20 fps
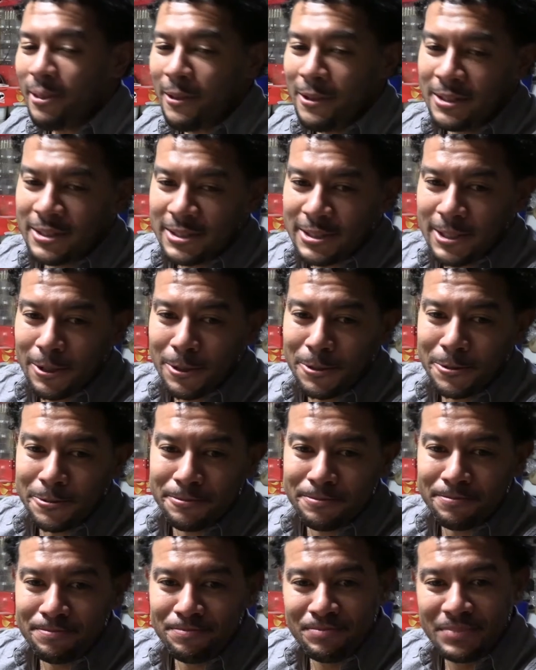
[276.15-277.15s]
So
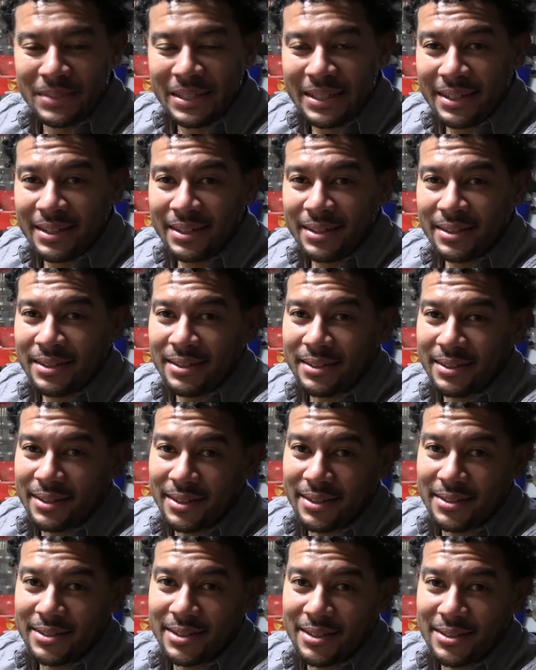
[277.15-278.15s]

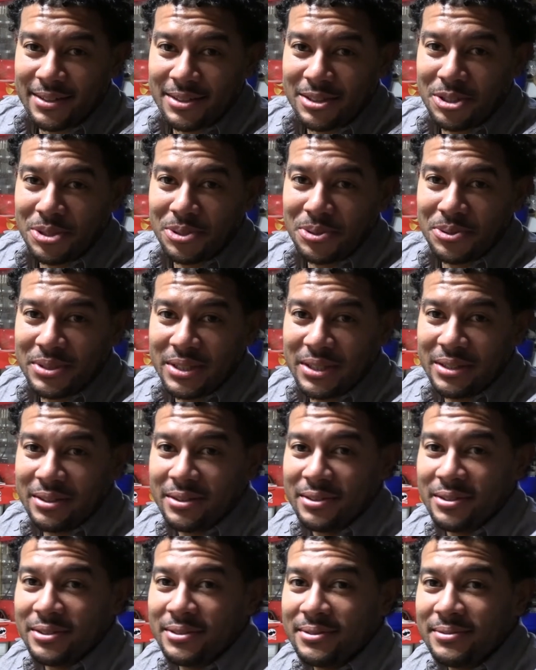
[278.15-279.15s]
kids had to choose
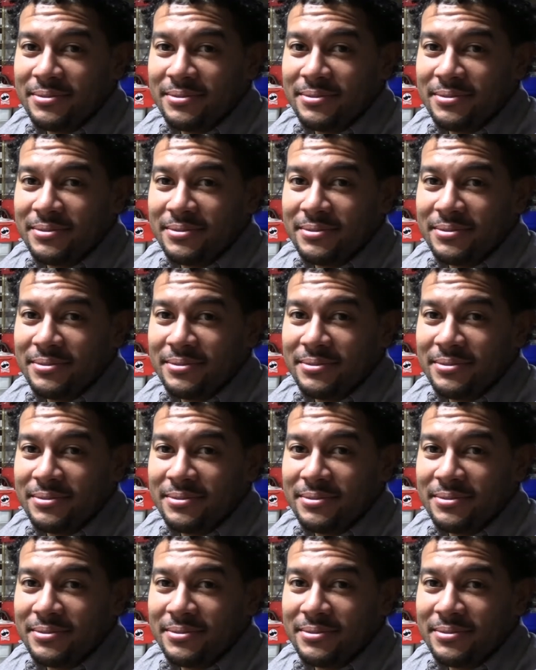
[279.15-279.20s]
either